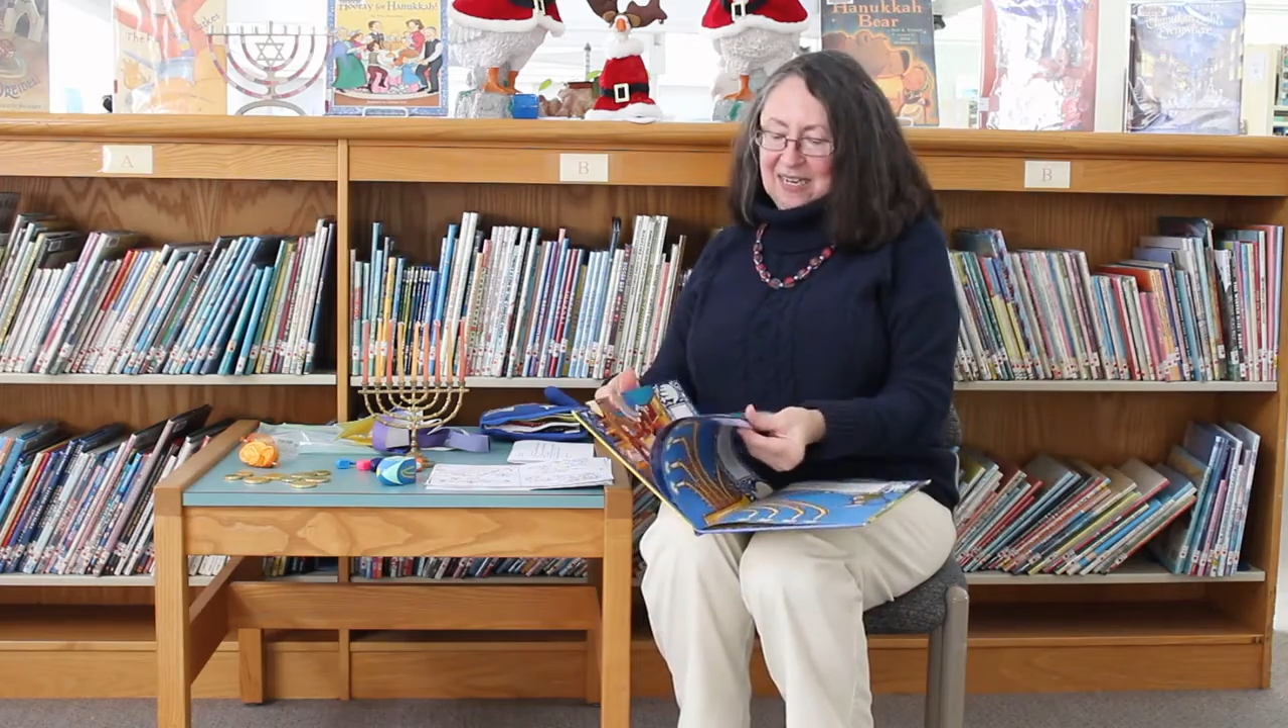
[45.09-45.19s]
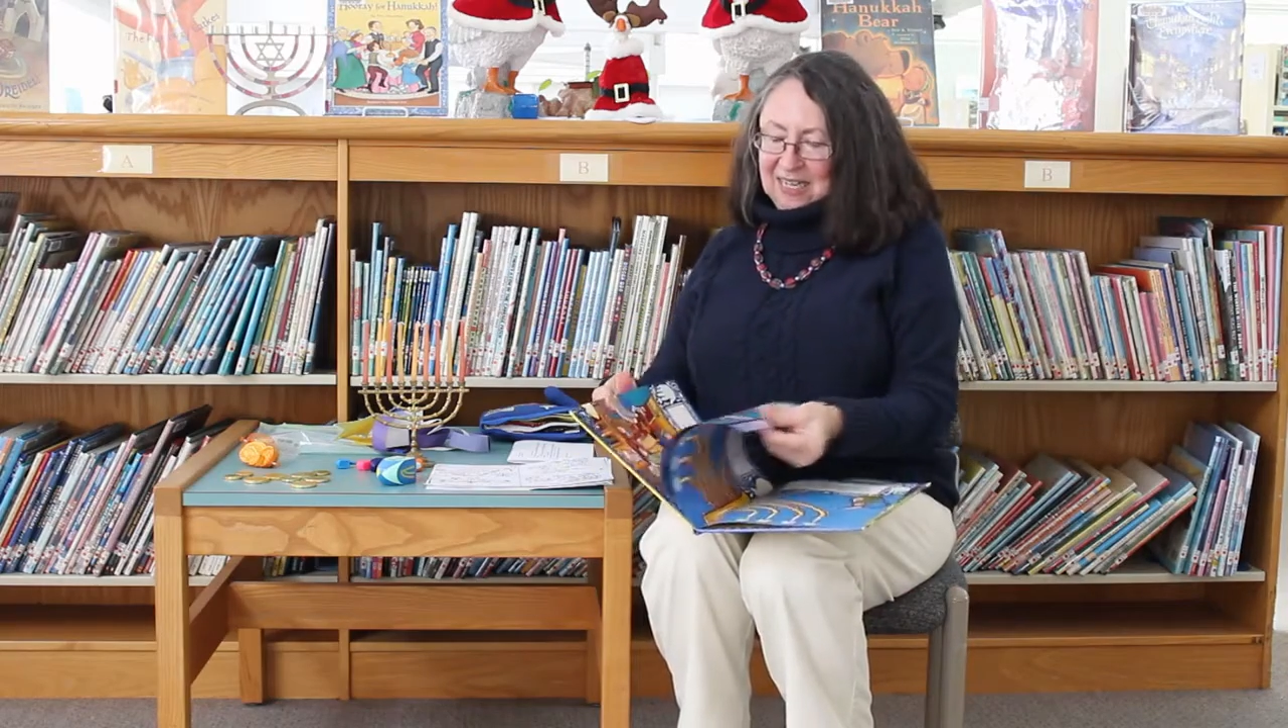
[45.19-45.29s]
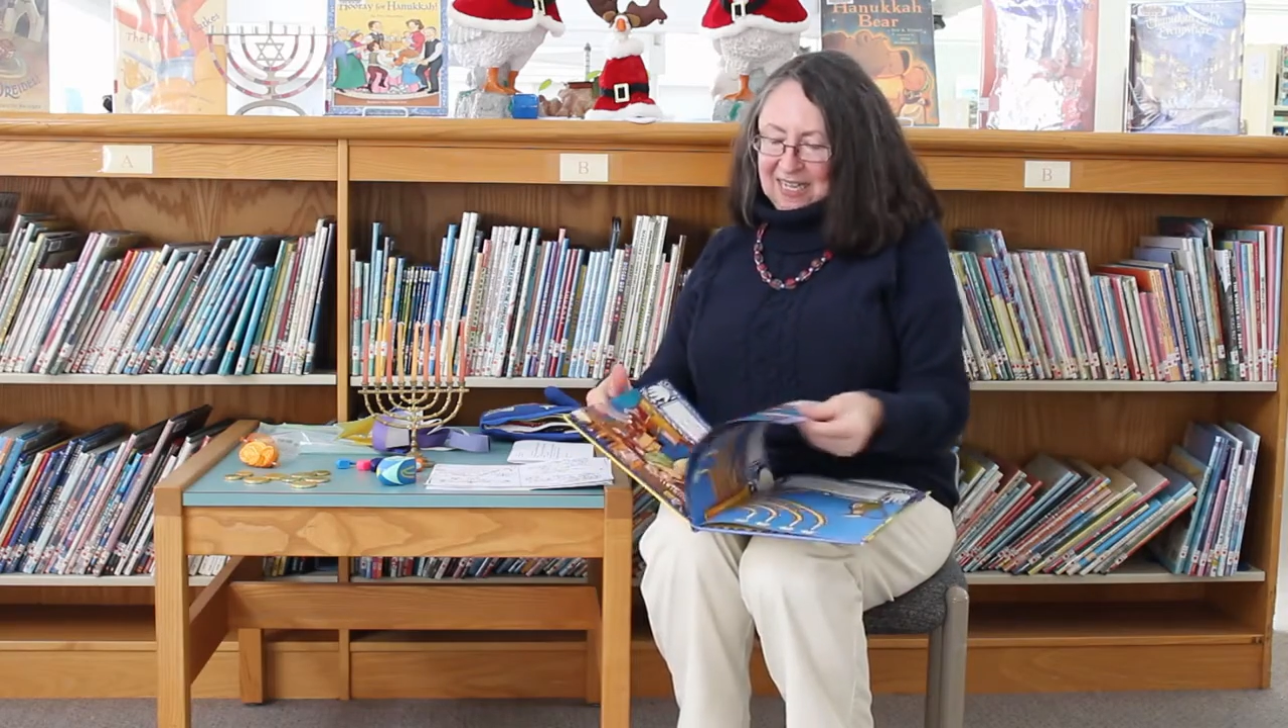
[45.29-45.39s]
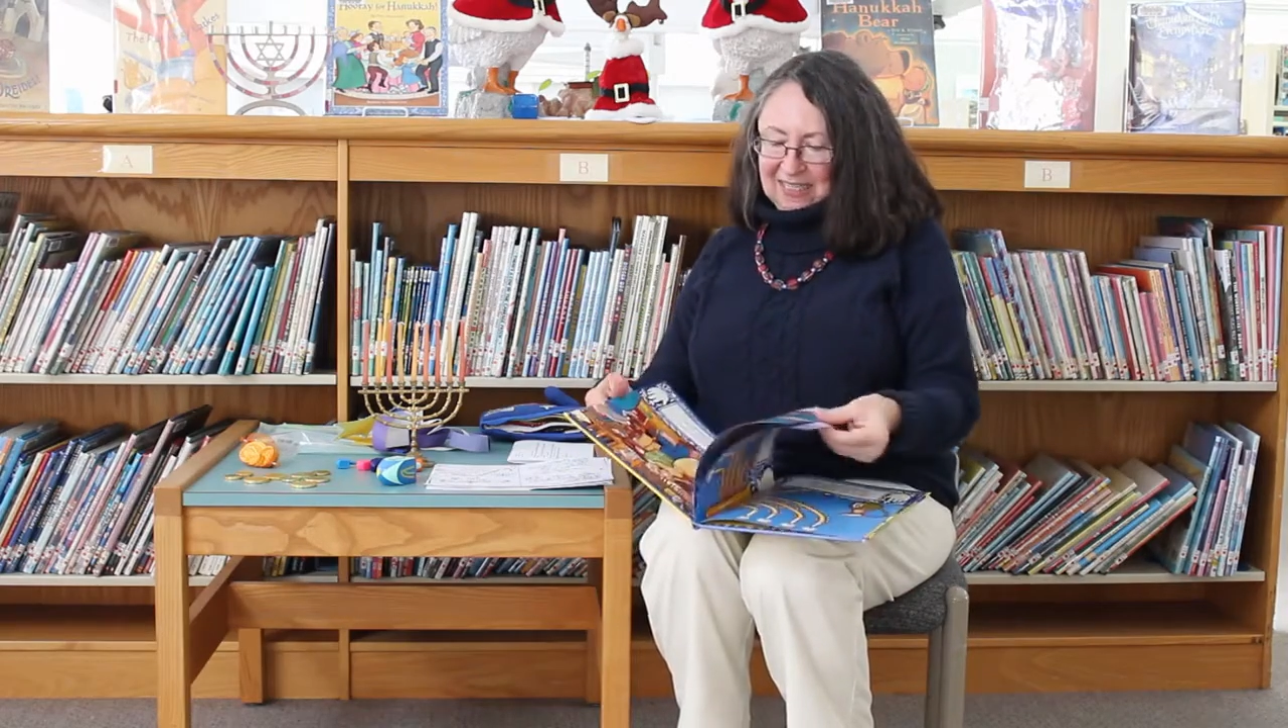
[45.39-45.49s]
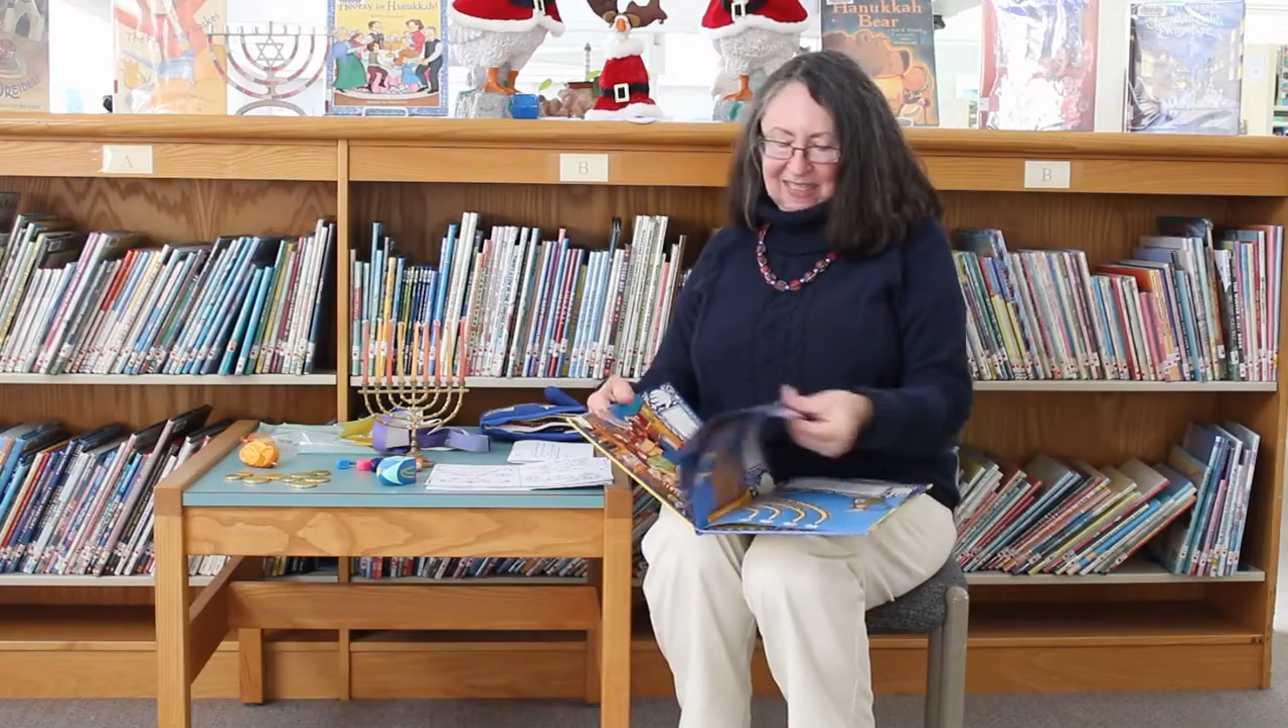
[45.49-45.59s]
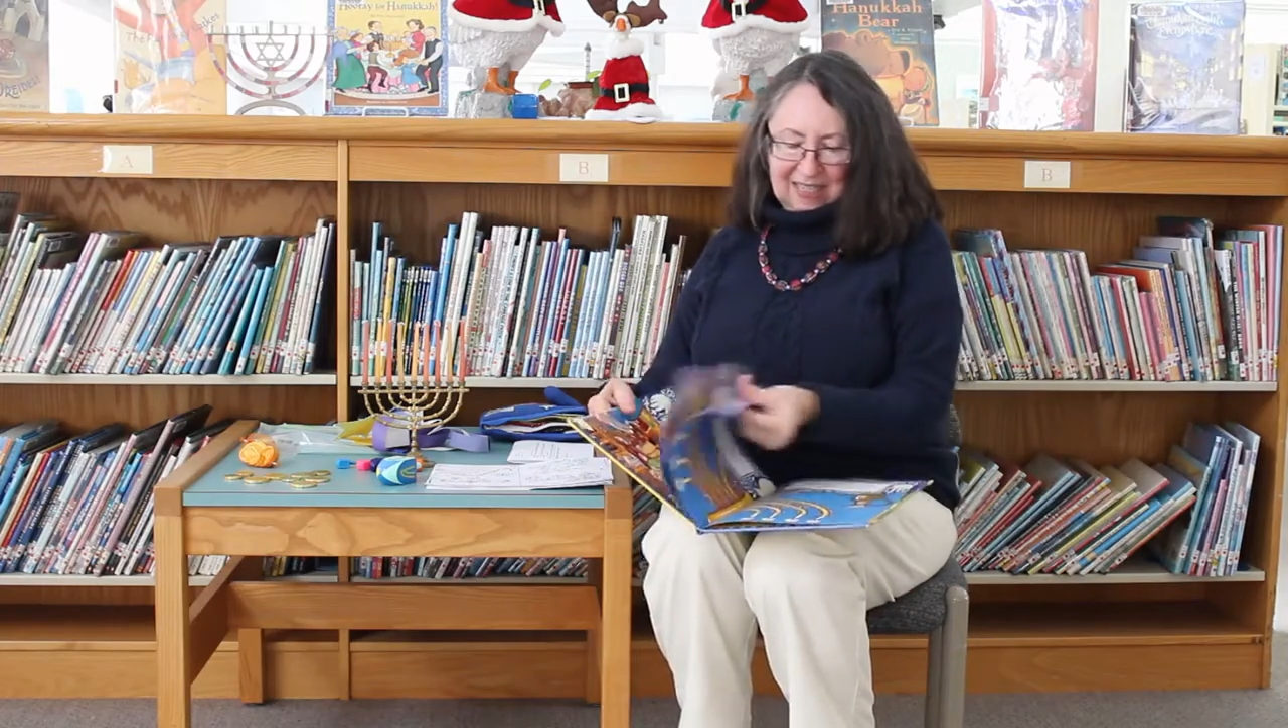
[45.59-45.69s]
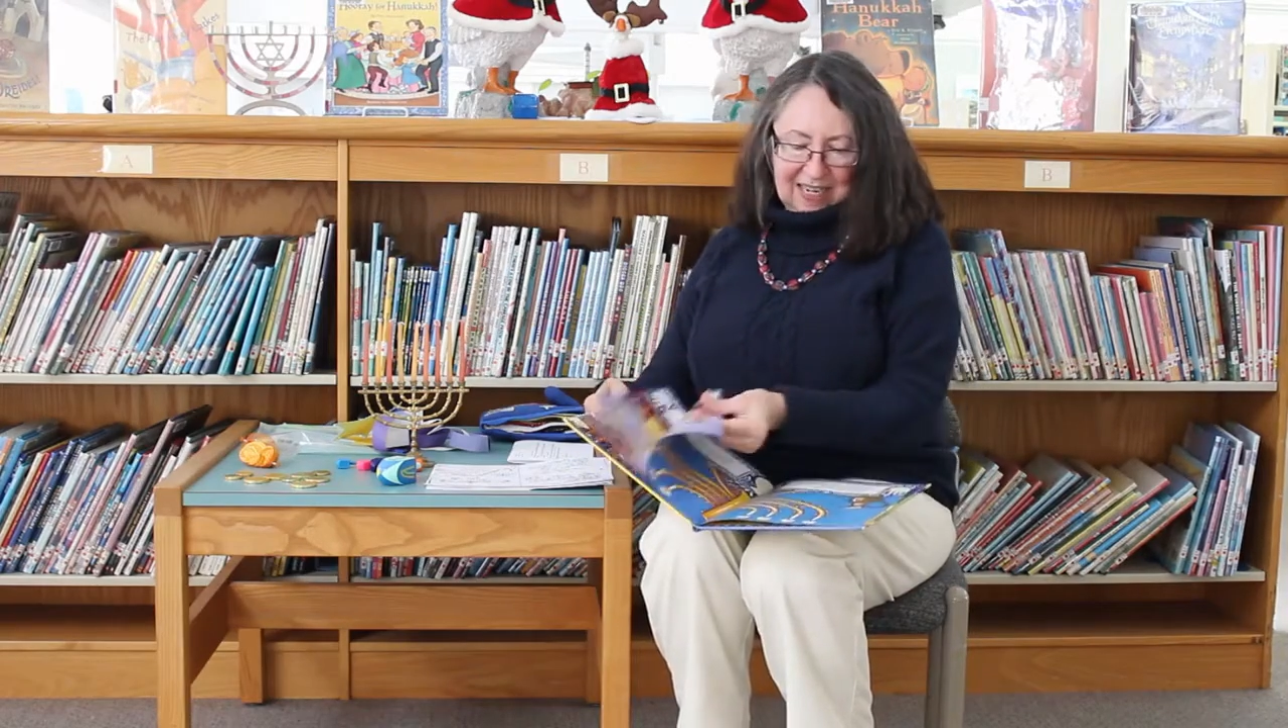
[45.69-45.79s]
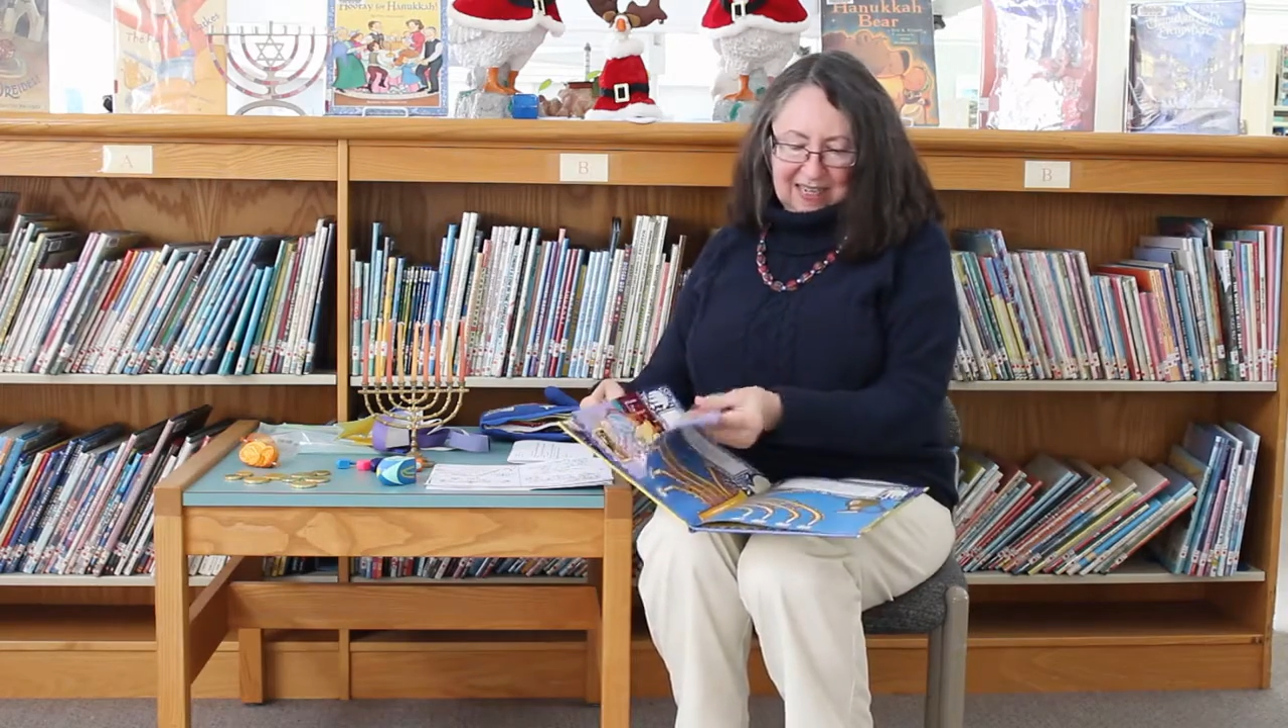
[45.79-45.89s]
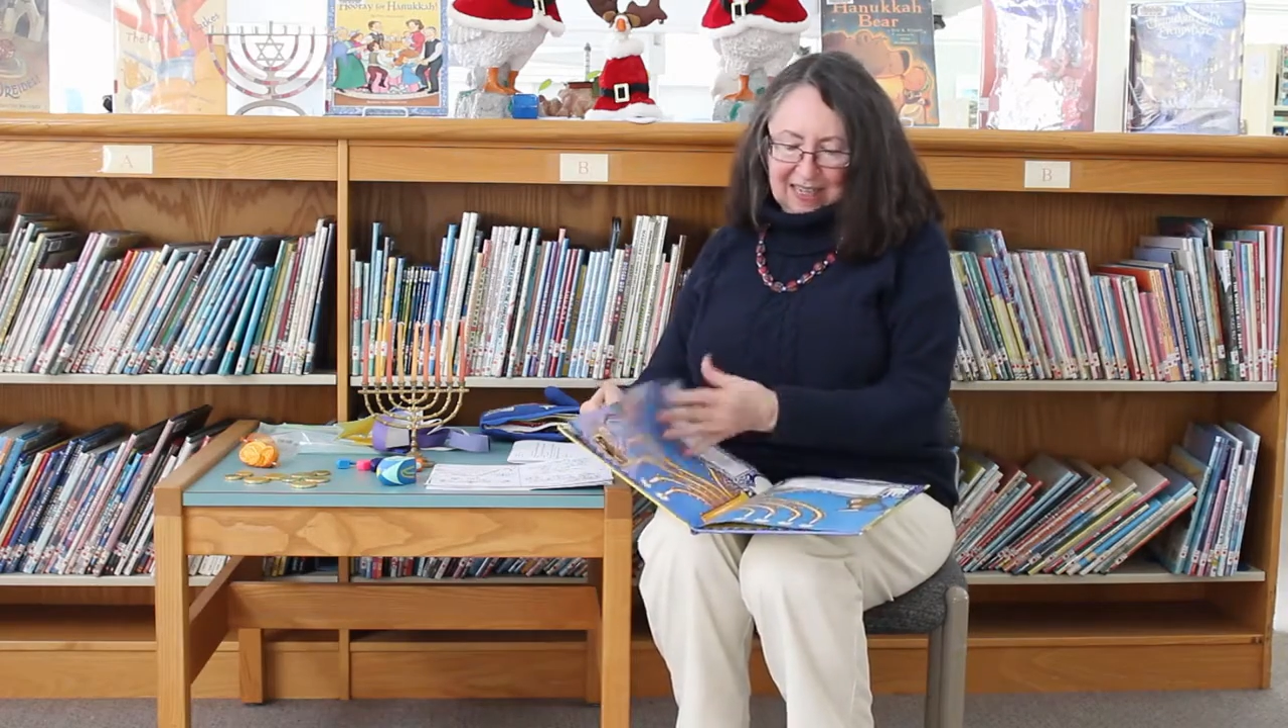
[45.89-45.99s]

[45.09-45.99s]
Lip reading: let's see,